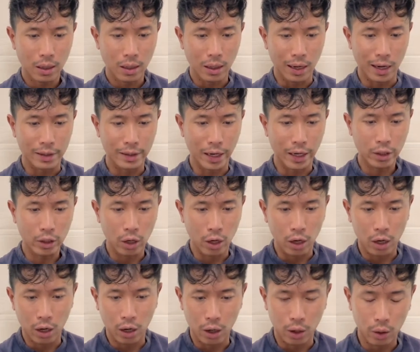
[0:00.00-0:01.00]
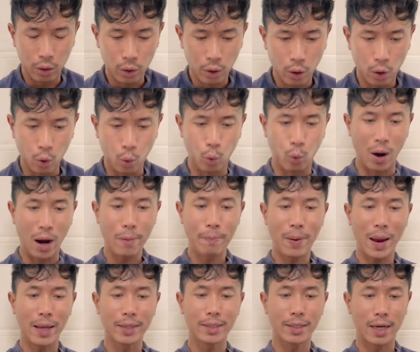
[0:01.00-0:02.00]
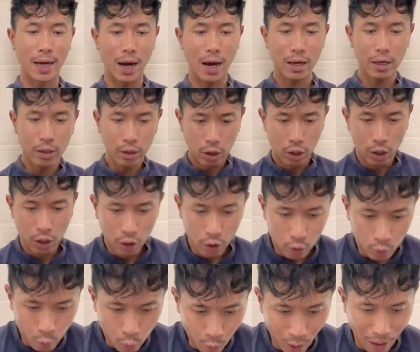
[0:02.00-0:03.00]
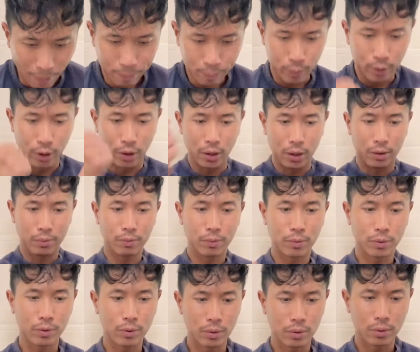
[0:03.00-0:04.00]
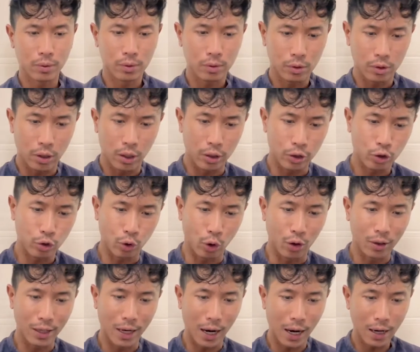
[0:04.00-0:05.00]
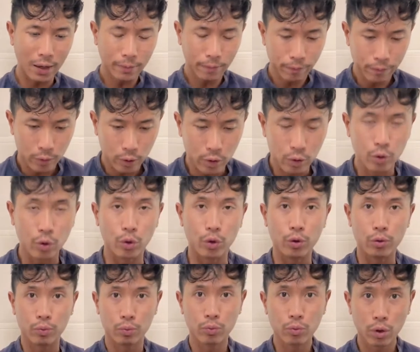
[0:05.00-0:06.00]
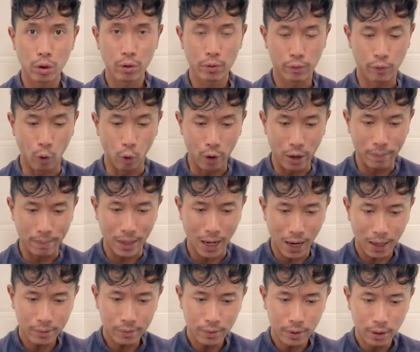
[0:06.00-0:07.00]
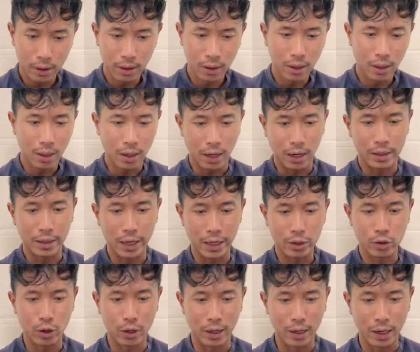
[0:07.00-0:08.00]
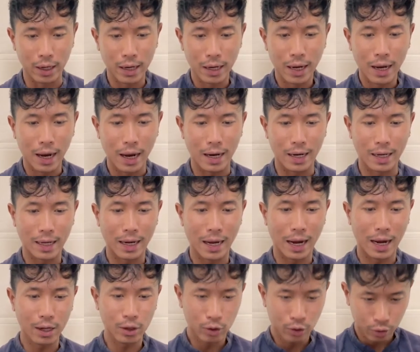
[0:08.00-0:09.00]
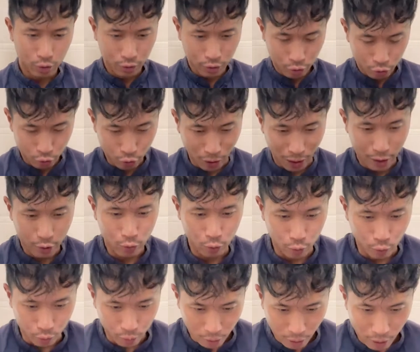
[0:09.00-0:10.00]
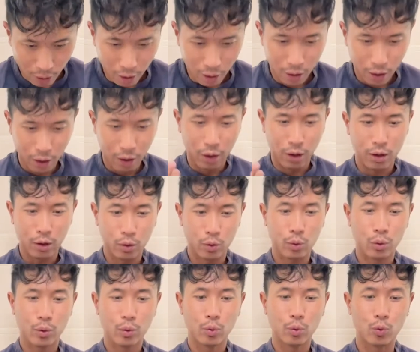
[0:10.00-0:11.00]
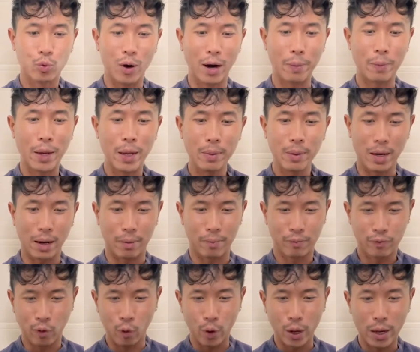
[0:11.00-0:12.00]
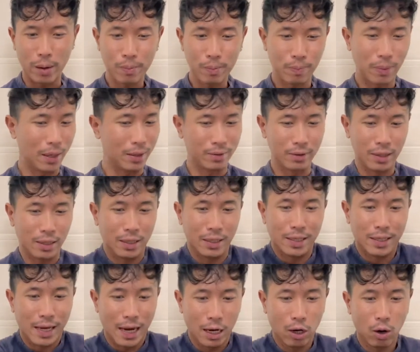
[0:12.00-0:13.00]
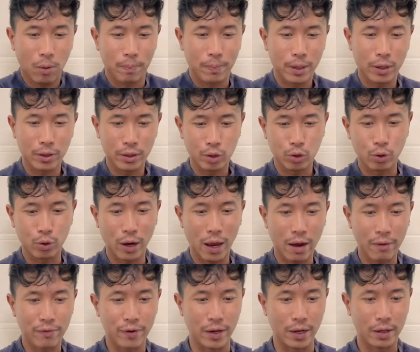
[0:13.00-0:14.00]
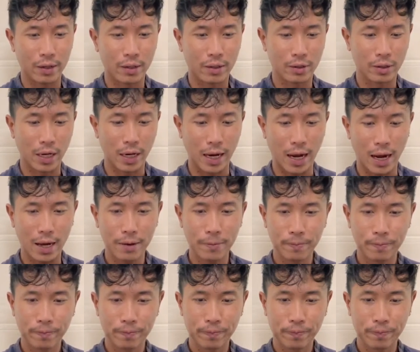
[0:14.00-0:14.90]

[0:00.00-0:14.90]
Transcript: And then the white pants guy wrap the strong guy to fold him down, and then the other guy try to wrap him and fold him, but it cannot because too heavy, the guy.